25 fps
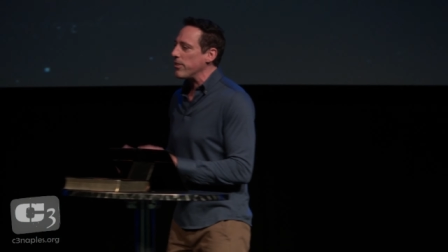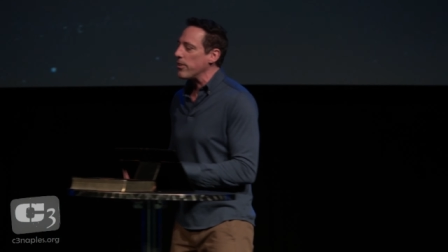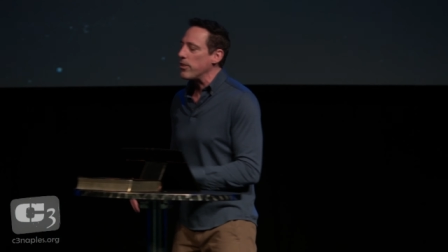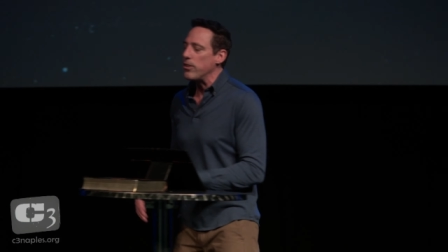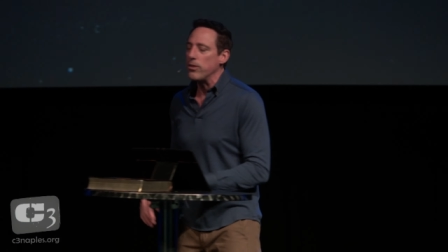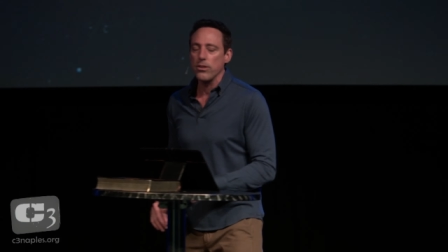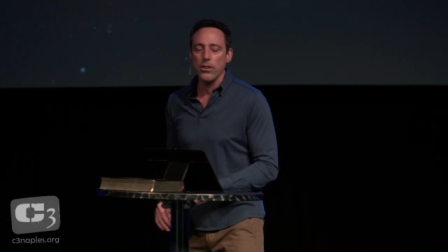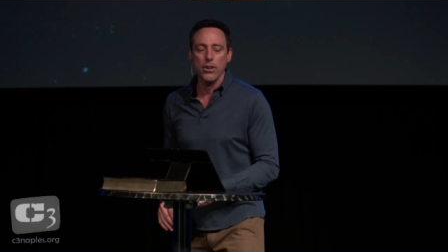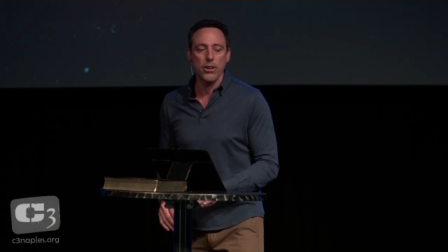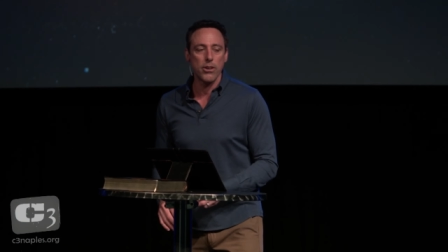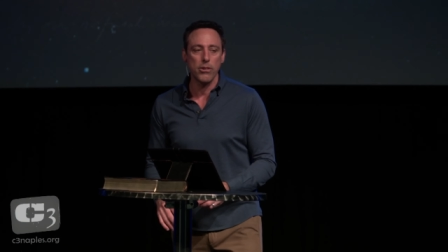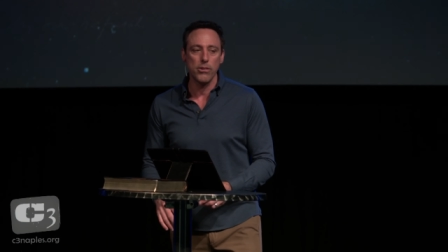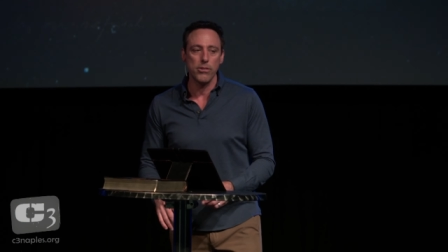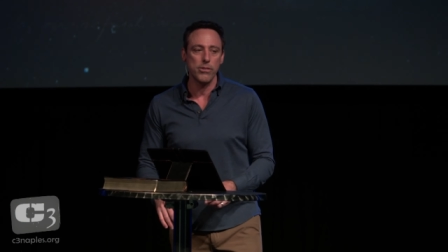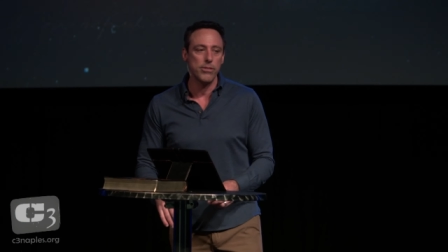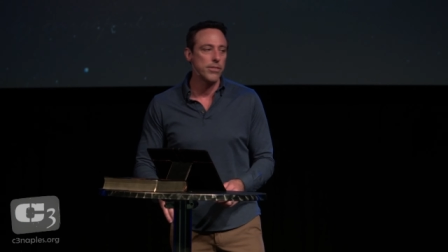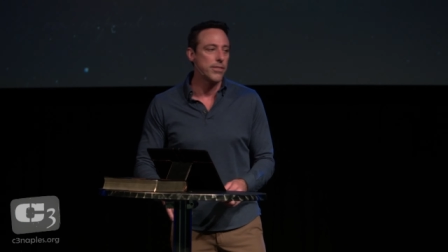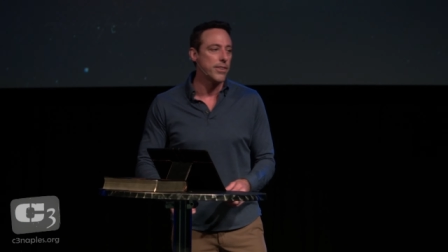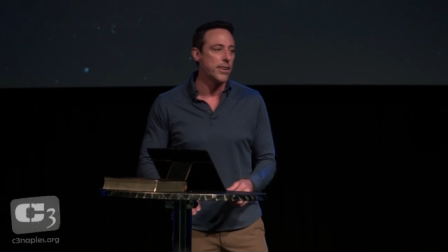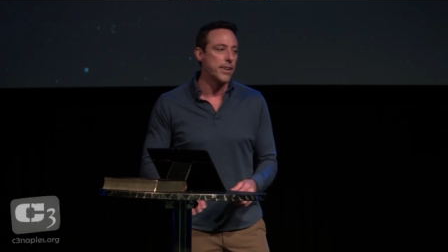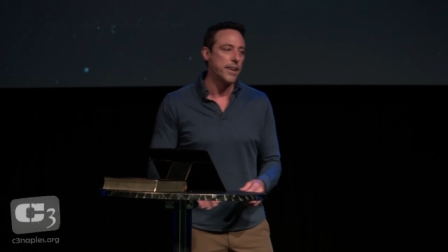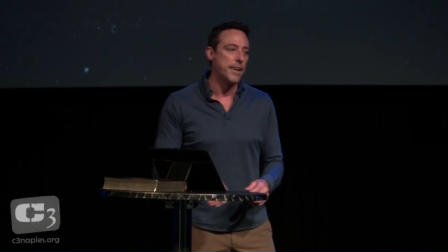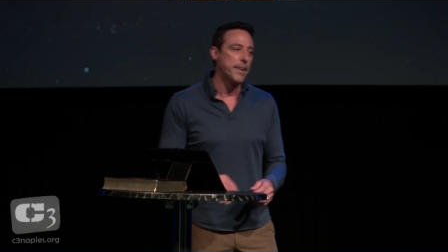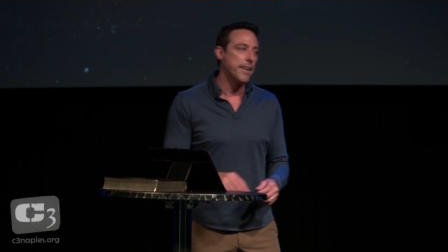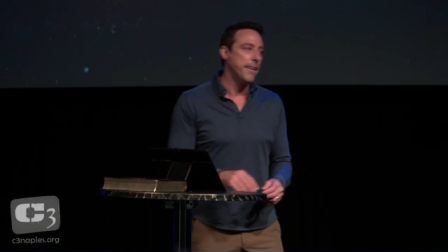No,
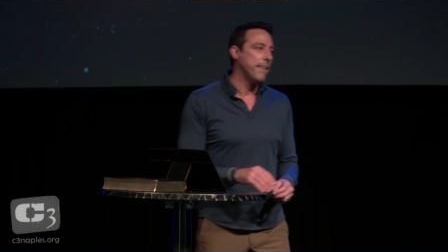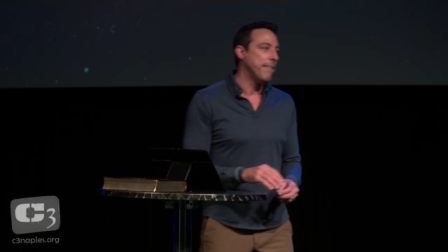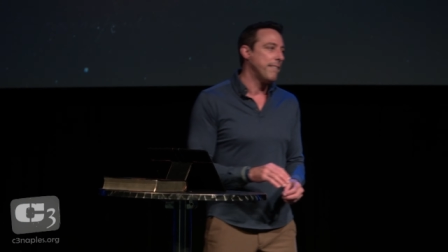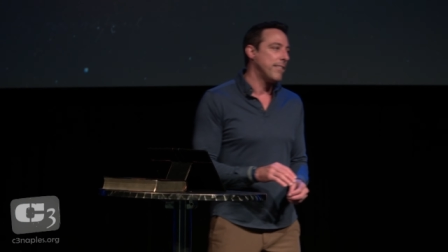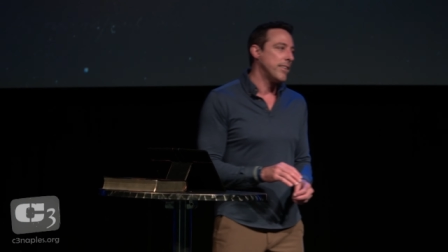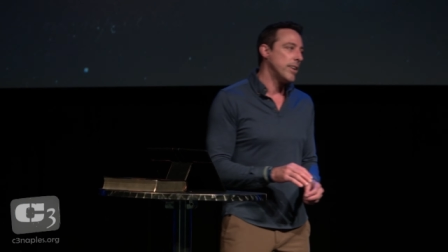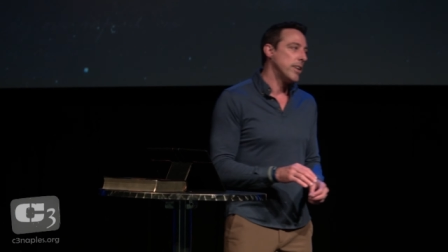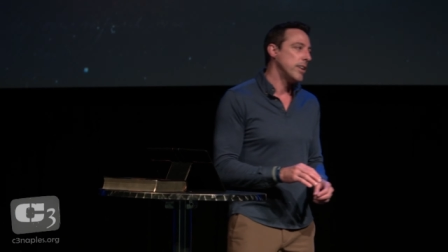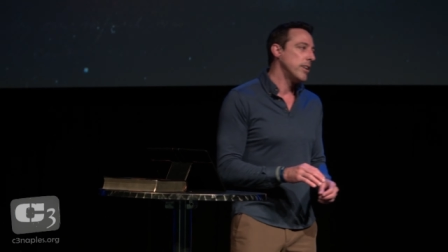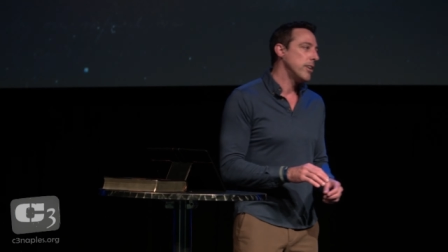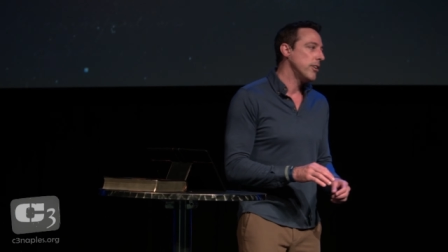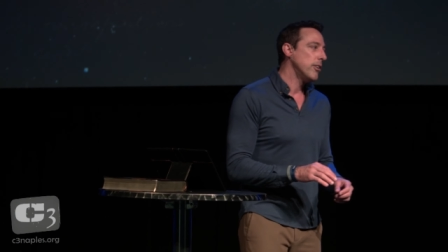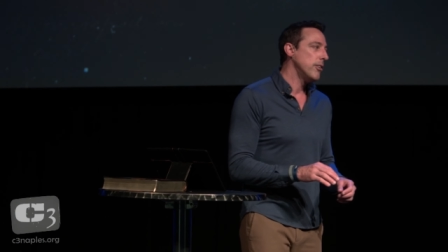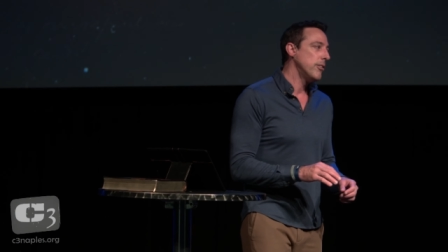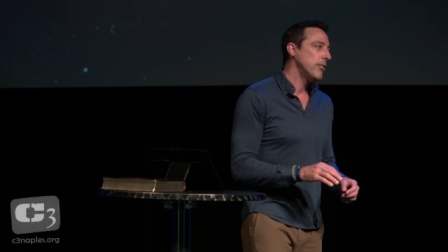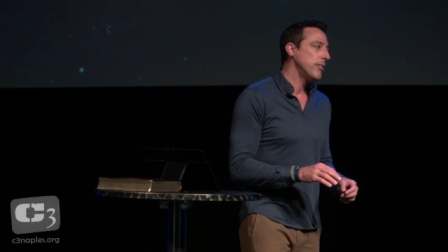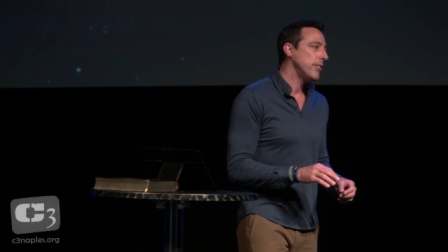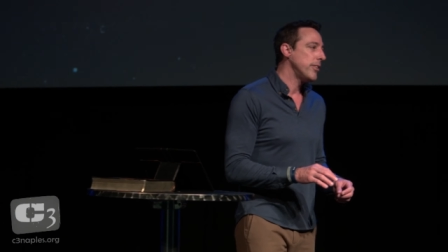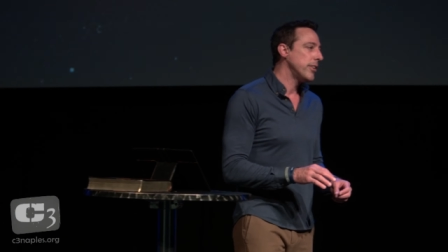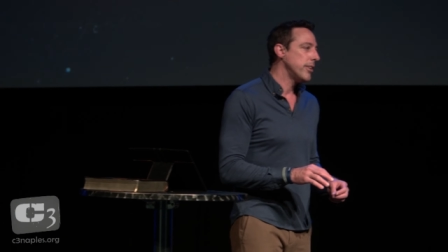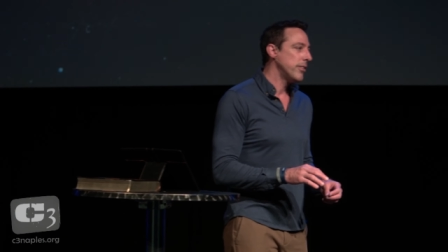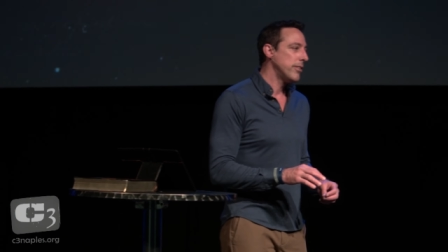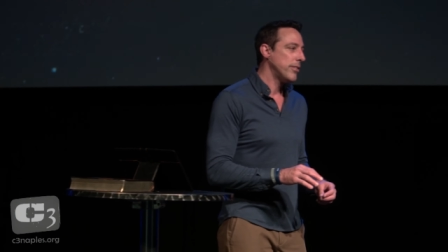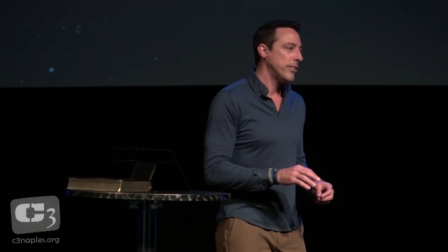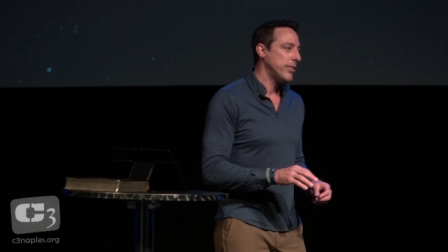no,
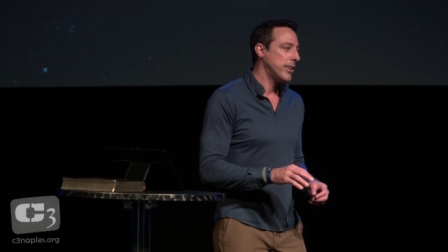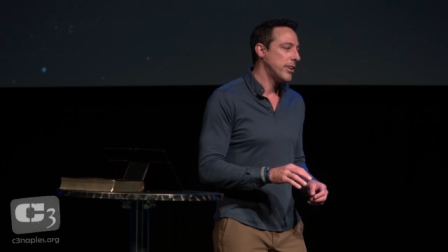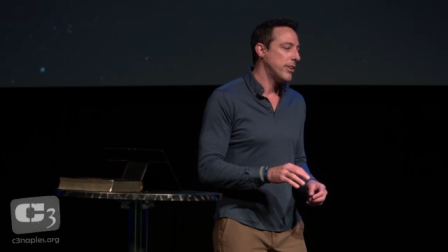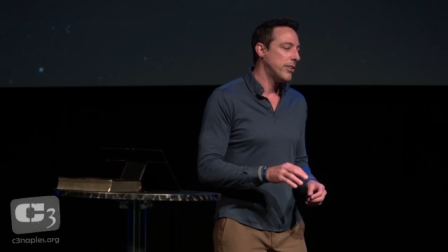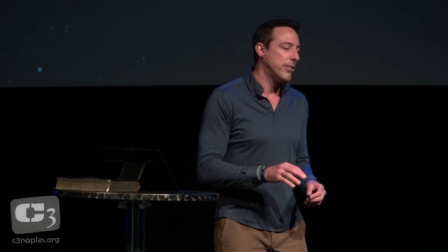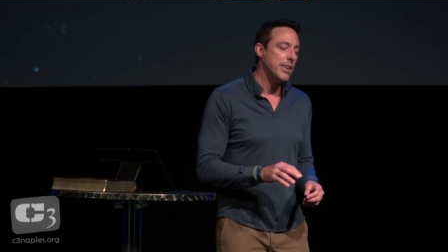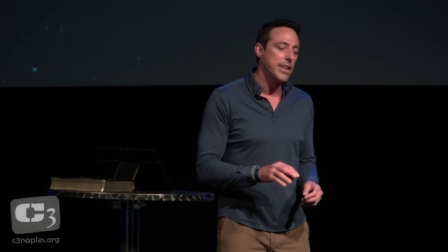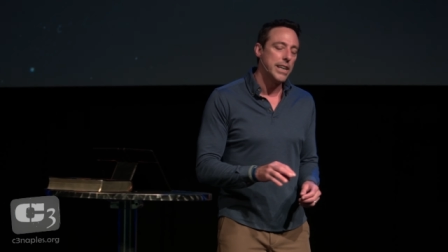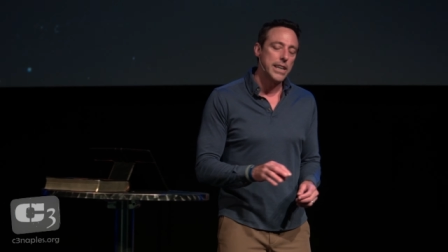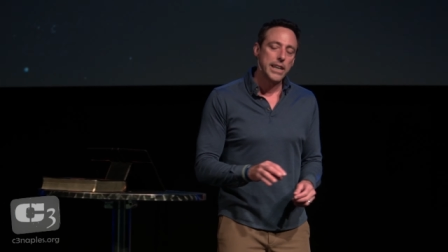no, no.